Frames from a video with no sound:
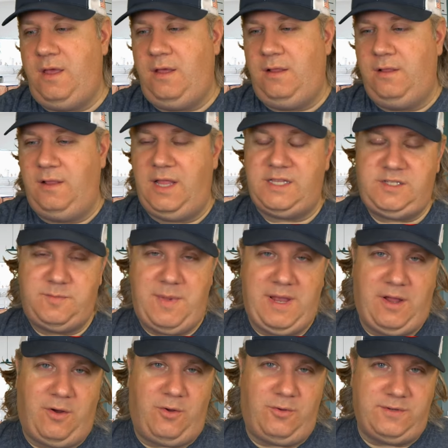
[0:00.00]
let's make
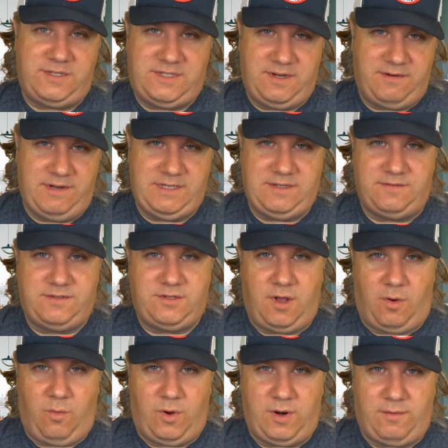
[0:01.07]
a whole series of
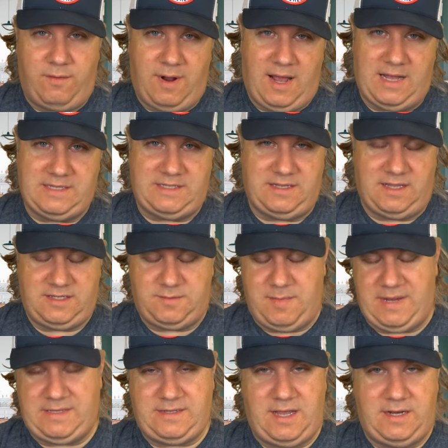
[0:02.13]
saltwater rods and let's
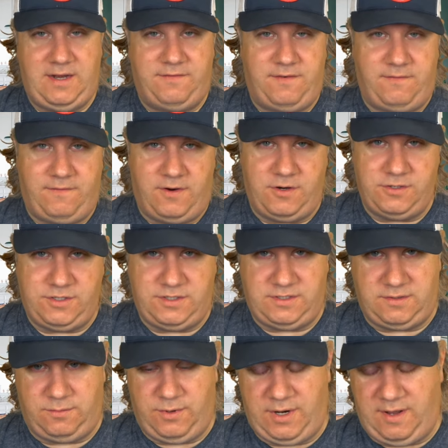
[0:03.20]
make ten different versions
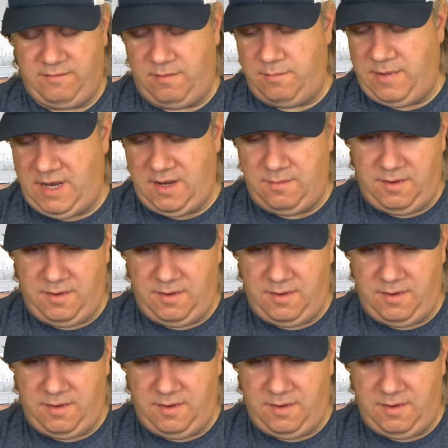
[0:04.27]
and we're gonna have a medium,